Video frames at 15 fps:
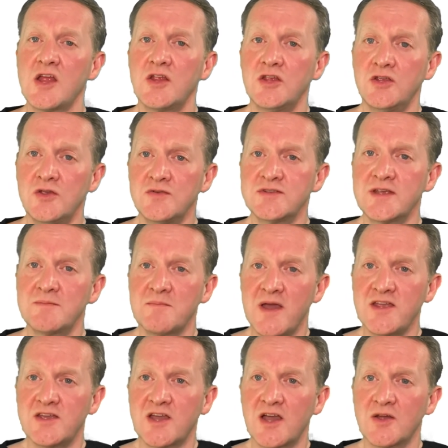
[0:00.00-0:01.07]
Using
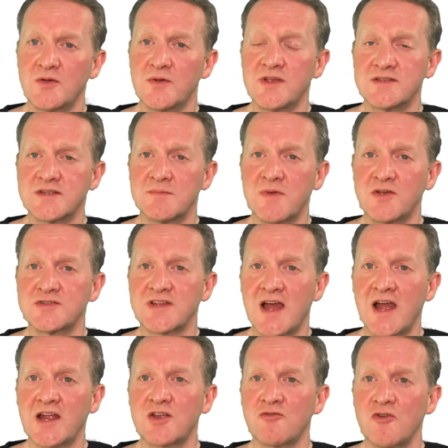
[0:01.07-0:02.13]
Mako is the most
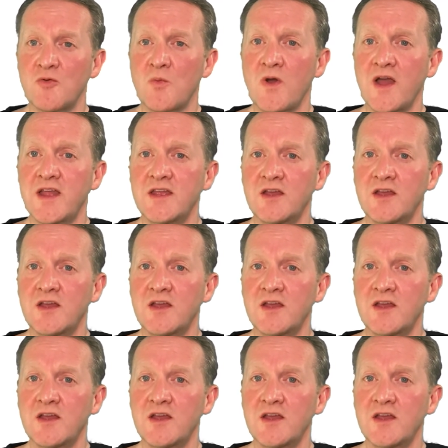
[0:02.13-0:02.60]
accurate way